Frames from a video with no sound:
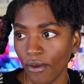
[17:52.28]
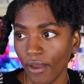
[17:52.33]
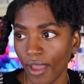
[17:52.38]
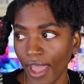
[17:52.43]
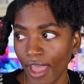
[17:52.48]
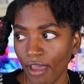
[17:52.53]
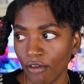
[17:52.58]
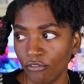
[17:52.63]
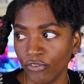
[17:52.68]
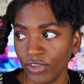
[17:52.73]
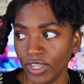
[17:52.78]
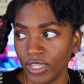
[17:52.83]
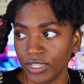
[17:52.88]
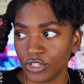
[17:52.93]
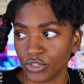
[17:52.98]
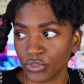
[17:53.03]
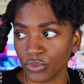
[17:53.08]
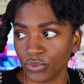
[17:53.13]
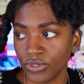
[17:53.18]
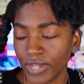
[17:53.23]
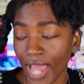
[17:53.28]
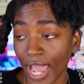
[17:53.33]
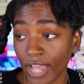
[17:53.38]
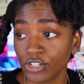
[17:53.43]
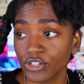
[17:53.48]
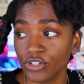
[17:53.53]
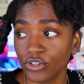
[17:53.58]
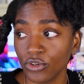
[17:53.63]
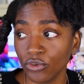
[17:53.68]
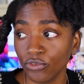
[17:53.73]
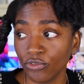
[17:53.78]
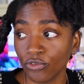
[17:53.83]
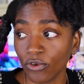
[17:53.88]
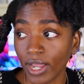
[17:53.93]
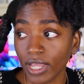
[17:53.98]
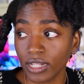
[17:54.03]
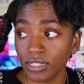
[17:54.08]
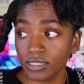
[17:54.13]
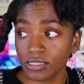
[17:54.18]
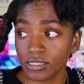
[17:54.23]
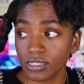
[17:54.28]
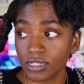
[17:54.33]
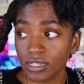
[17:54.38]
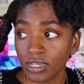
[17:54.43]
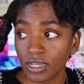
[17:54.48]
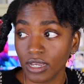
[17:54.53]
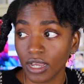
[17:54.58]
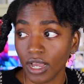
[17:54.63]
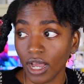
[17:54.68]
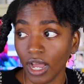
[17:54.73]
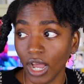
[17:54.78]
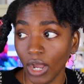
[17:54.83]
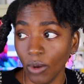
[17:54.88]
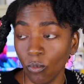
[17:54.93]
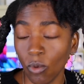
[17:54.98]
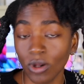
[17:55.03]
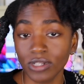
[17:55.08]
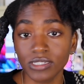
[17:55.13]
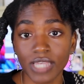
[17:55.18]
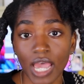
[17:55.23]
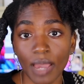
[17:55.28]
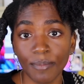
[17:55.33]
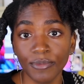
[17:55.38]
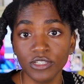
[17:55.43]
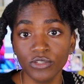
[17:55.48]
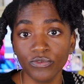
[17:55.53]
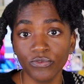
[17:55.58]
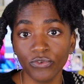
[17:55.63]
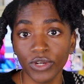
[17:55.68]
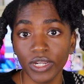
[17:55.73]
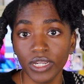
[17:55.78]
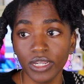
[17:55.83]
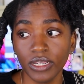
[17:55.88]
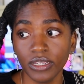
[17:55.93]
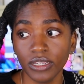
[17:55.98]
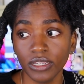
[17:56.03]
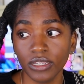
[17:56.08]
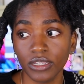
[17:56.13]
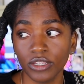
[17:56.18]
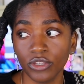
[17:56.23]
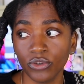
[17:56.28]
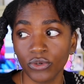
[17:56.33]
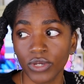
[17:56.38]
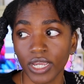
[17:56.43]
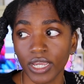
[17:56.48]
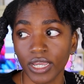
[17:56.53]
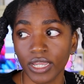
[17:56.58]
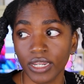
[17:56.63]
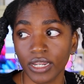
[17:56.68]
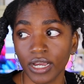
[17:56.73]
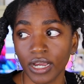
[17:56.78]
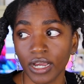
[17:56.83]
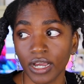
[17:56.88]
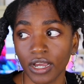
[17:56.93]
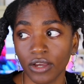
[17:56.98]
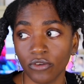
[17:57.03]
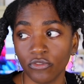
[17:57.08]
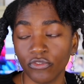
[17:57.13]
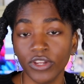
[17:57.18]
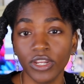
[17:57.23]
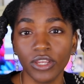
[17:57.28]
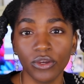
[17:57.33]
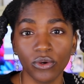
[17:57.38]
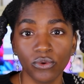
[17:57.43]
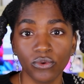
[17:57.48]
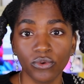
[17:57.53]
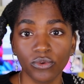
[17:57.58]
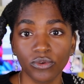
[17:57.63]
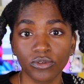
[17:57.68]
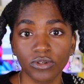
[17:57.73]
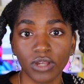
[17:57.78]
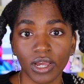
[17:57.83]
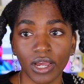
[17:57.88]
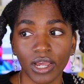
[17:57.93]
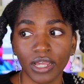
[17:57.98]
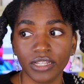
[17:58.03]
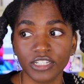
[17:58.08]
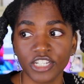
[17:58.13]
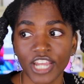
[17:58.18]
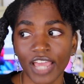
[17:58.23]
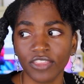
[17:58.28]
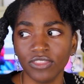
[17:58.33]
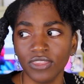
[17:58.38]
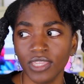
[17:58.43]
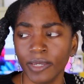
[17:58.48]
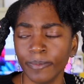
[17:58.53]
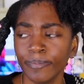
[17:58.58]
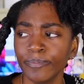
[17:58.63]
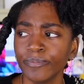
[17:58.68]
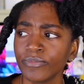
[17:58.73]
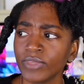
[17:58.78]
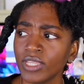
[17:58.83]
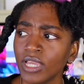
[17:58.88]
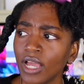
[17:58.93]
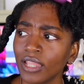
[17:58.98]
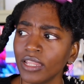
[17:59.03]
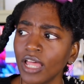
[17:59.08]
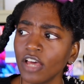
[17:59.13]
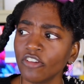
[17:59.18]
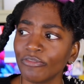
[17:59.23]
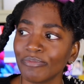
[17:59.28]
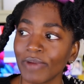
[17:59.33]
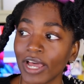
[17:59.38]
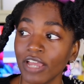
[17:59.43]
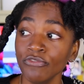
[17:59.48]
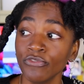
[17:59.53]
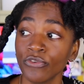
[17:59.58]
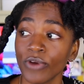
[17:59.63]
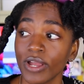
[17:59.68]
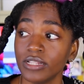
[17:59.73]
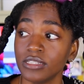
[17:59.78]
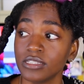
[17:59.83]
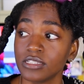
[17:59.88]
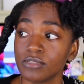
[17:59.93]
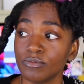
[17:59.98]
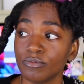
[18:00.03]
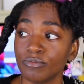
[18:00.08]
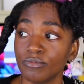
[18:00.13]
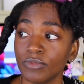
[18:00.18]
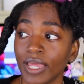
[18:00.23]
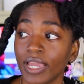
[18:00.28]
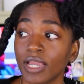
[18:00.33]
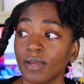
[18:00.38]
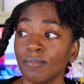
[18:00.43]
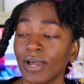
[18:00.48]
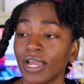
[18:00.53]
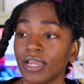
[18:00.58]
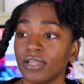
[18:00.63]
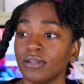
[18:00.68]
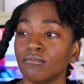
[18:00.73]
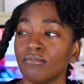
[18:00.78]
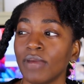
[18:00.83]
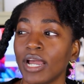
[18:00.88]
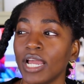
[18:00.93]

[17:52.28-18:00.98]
have international friends. WhatsApp is free. You can video chat them. A lot of my friends, like my